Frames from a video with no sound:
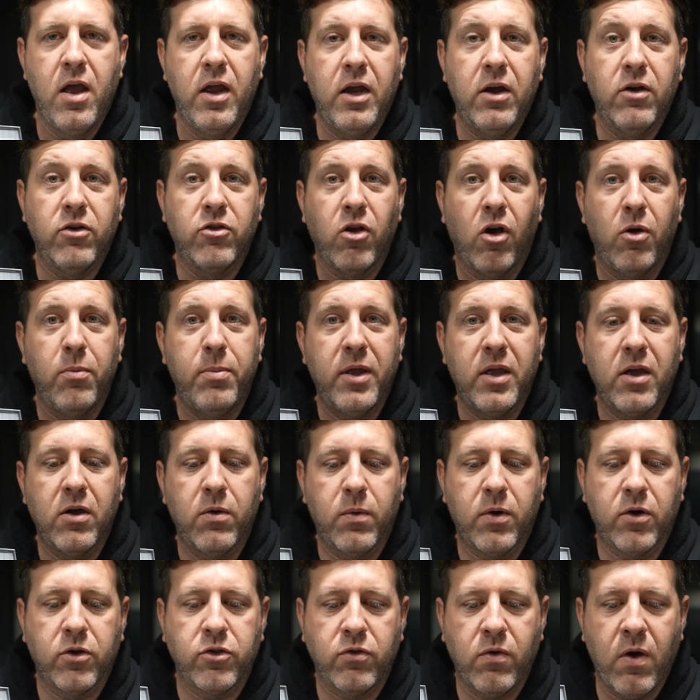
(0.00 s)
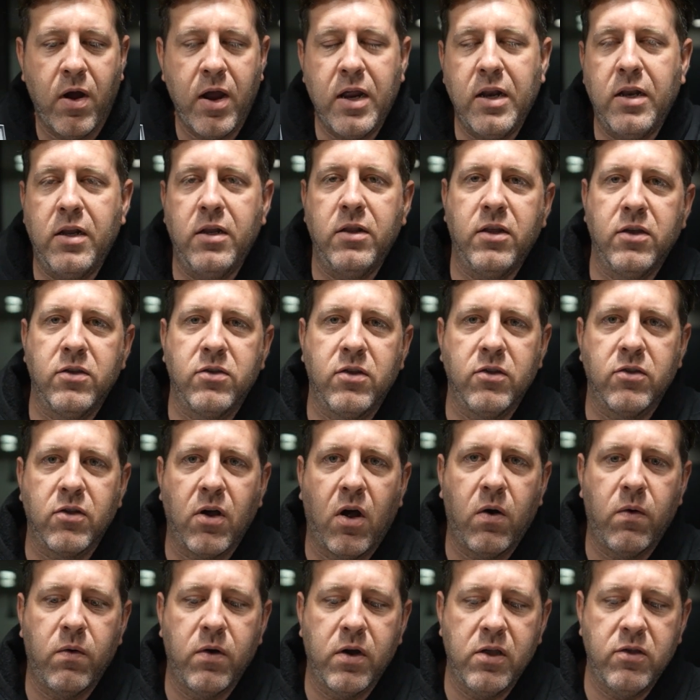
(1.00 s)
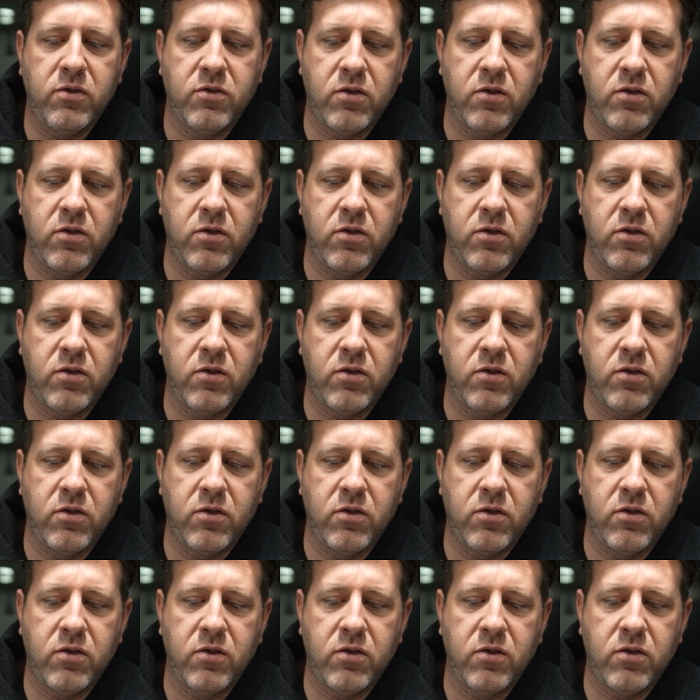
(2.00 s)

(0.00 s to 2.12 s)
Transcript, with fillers: Here's hoping it works great. This is already